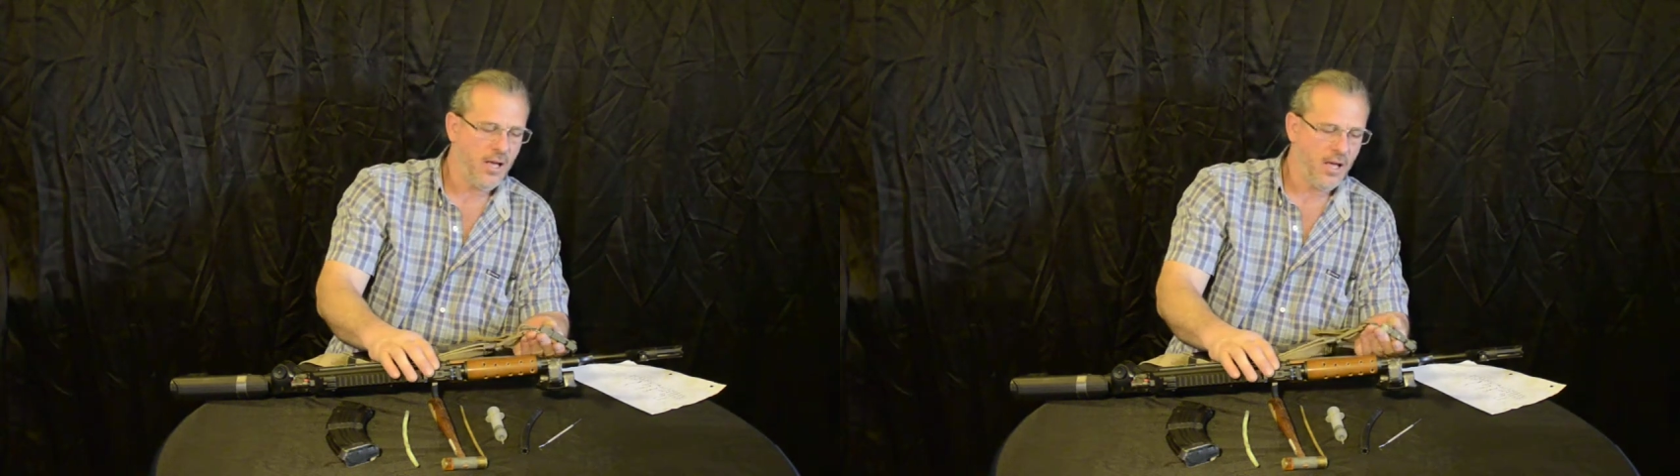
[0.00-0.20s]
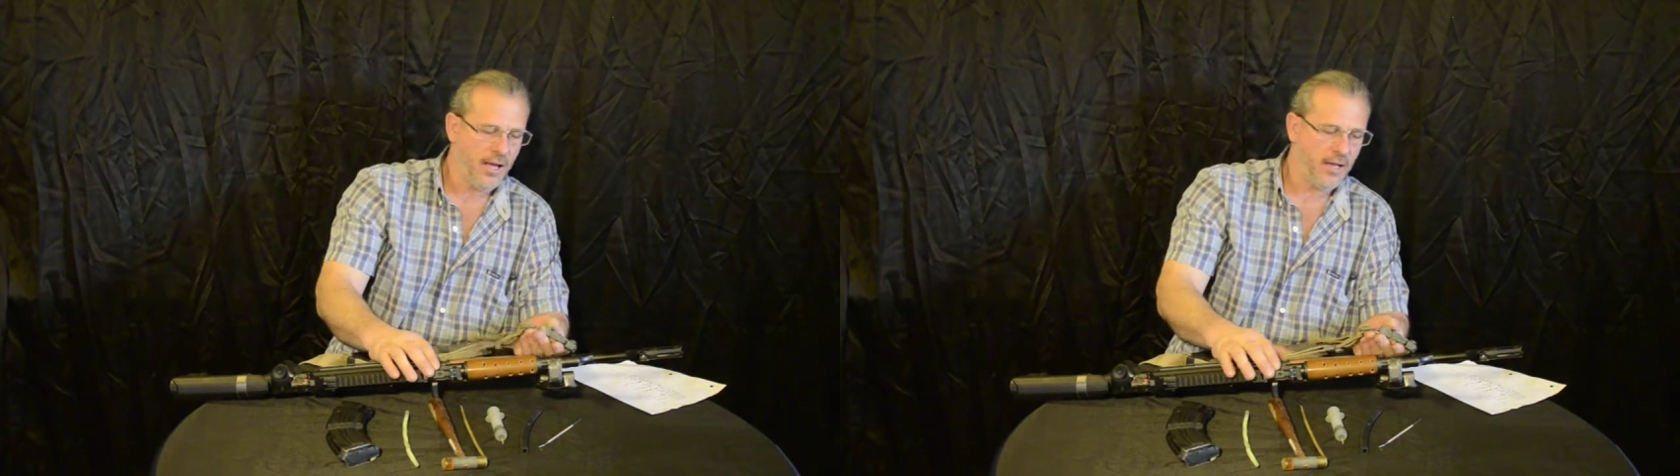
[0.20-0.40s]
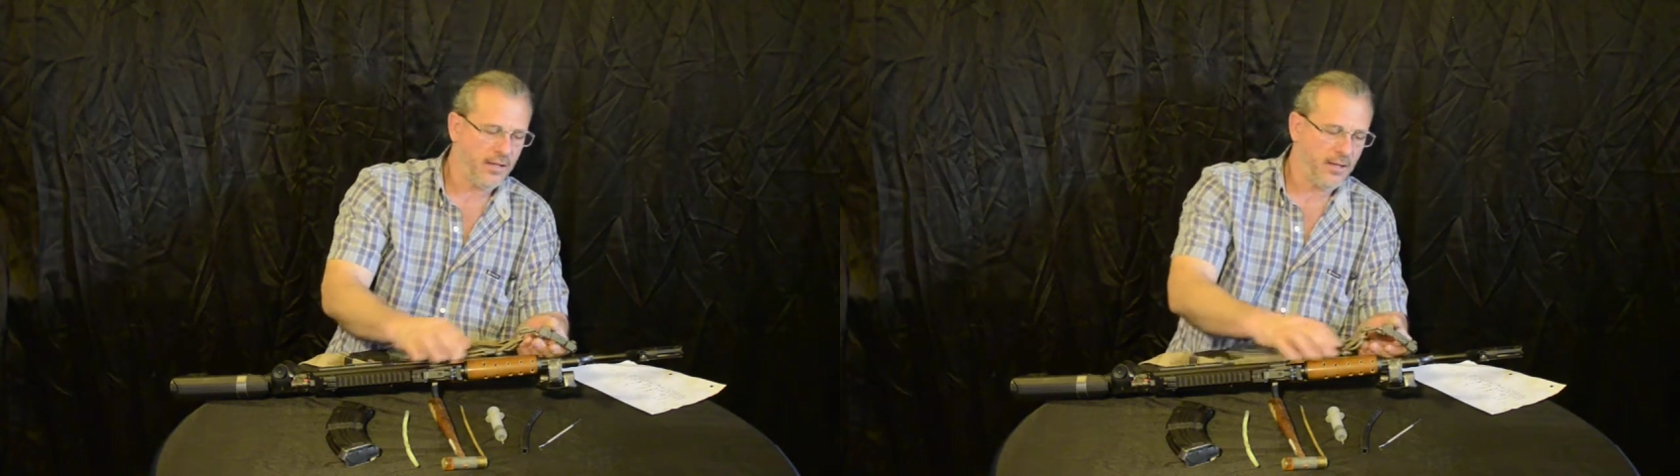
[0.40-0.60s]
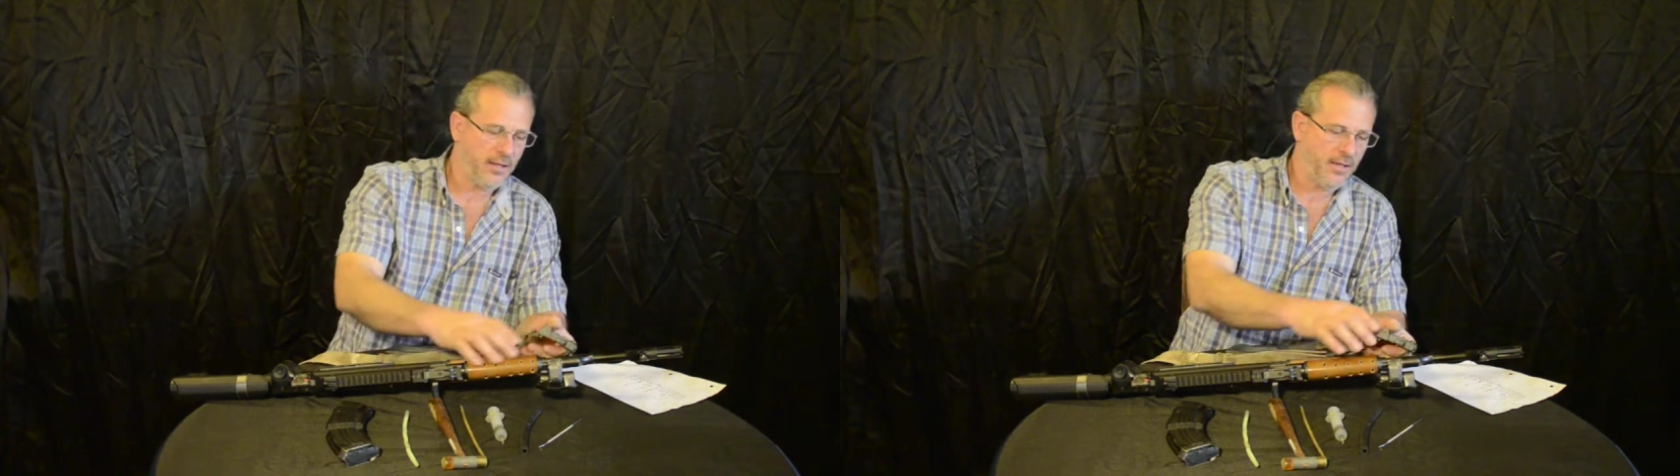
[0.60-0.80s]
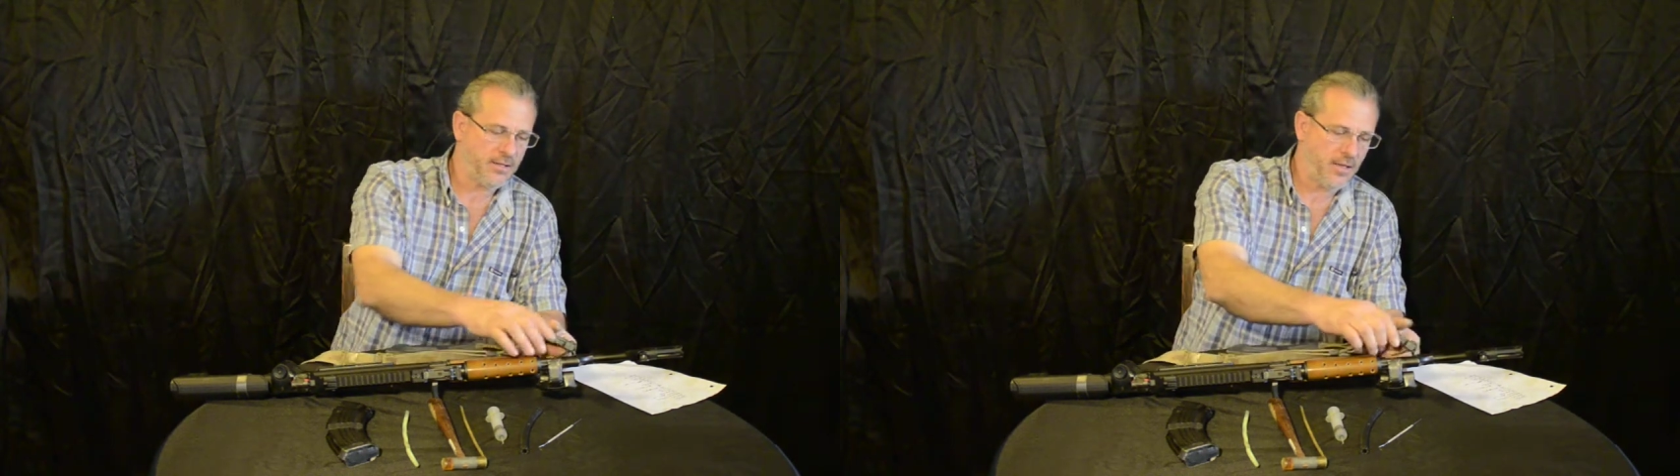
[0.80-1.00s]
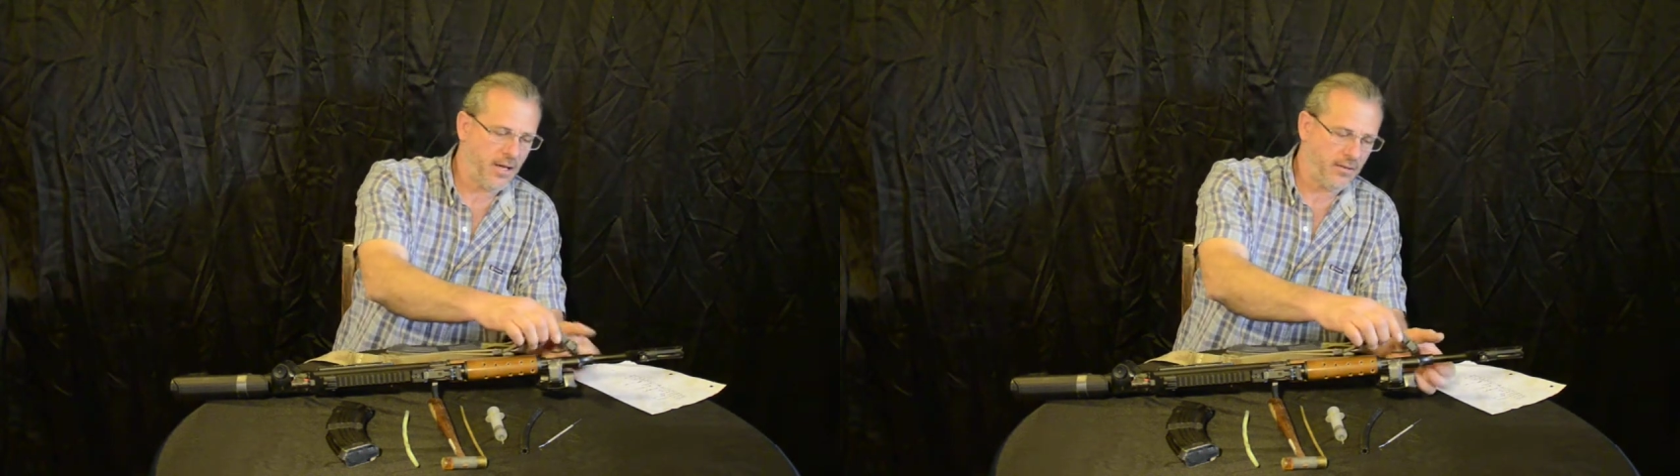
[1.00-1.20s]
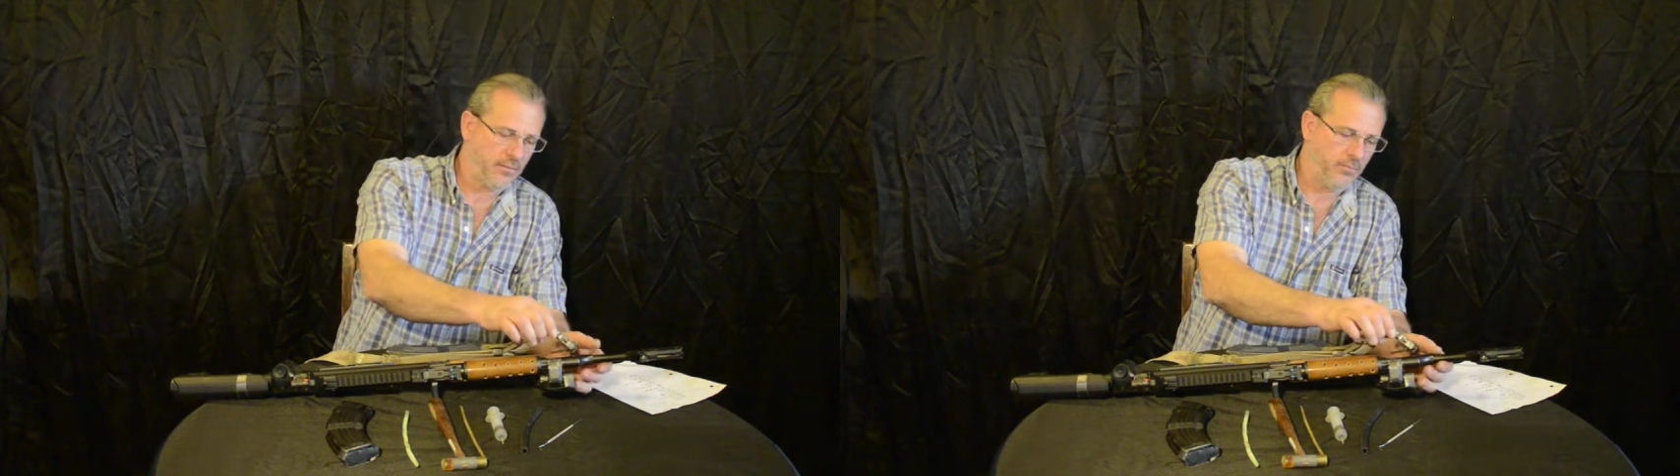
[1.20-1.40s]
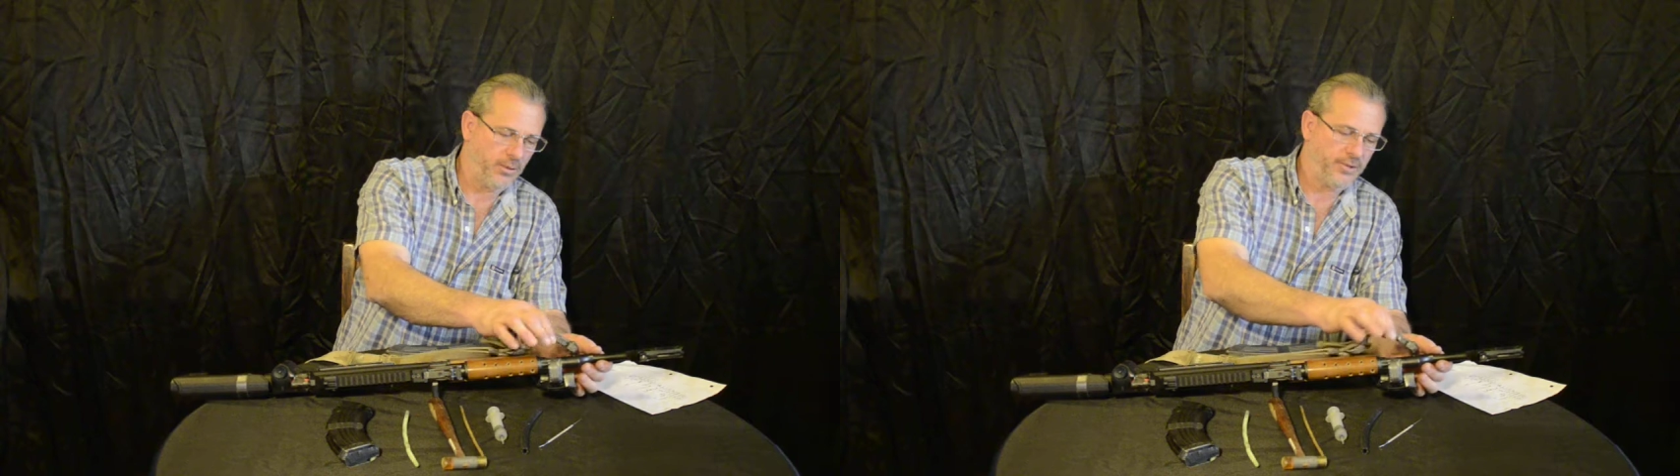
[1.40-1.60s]
And it's not
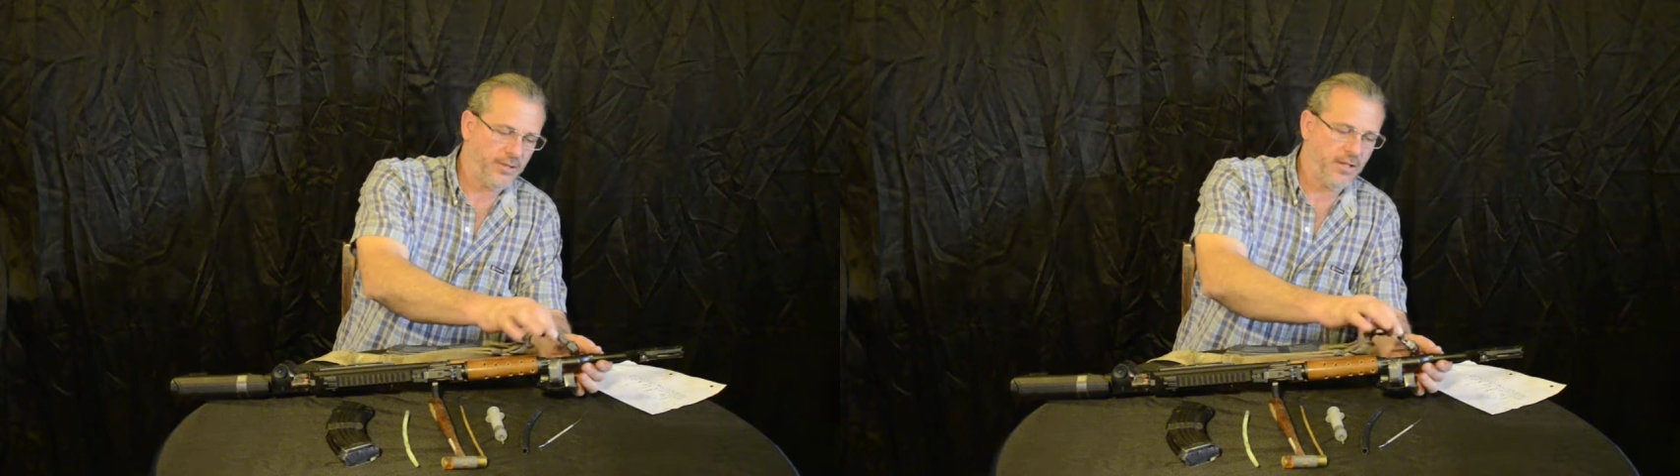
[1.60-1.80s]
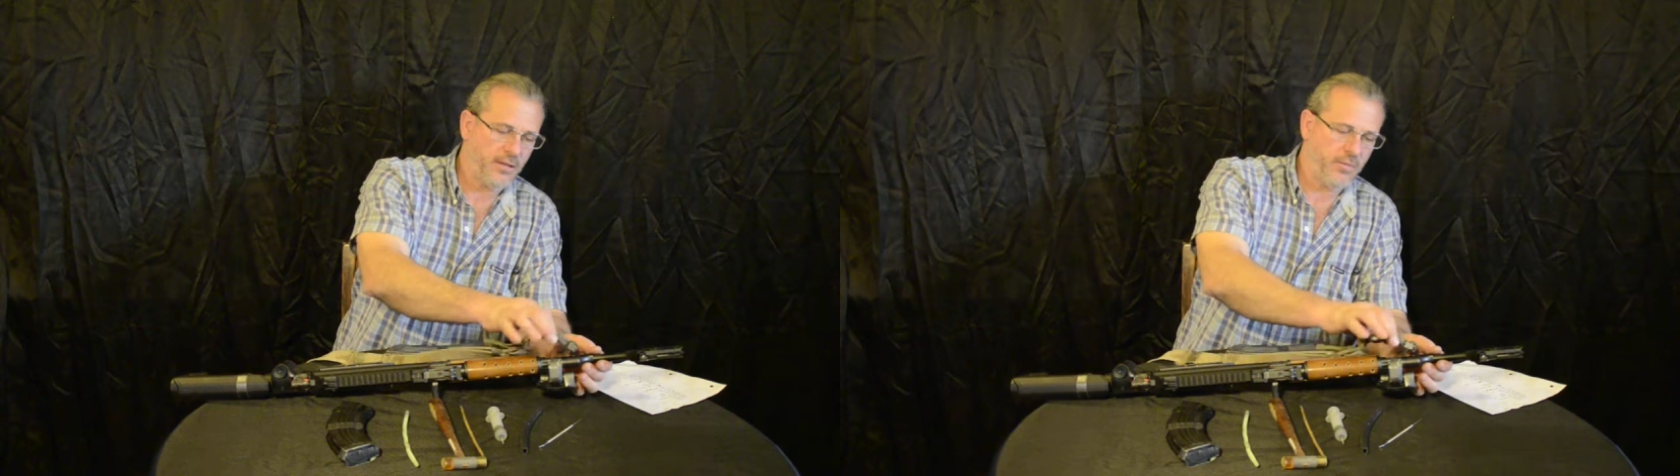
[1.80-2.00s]
bolted down,